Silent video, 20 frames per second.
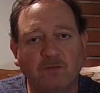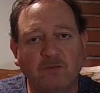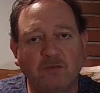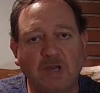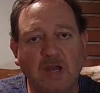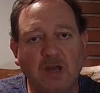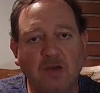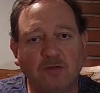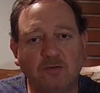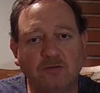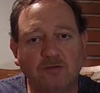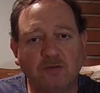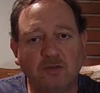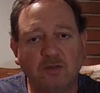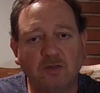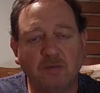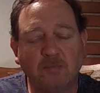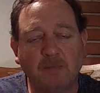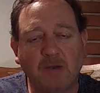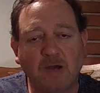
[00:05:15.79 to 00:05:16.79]
down
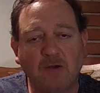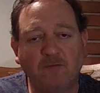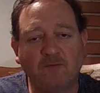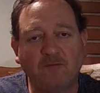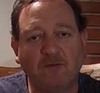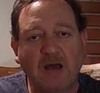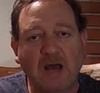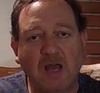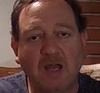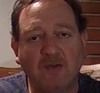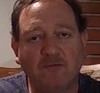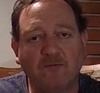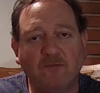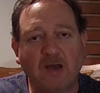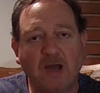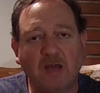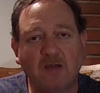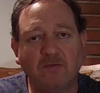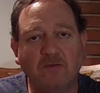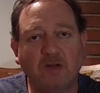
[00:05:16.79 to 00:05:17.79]
to about 5,
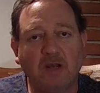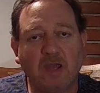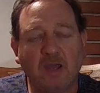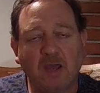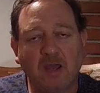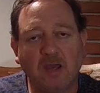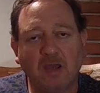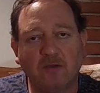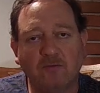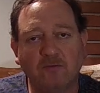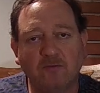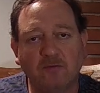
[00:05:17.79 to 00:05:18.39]
5.5.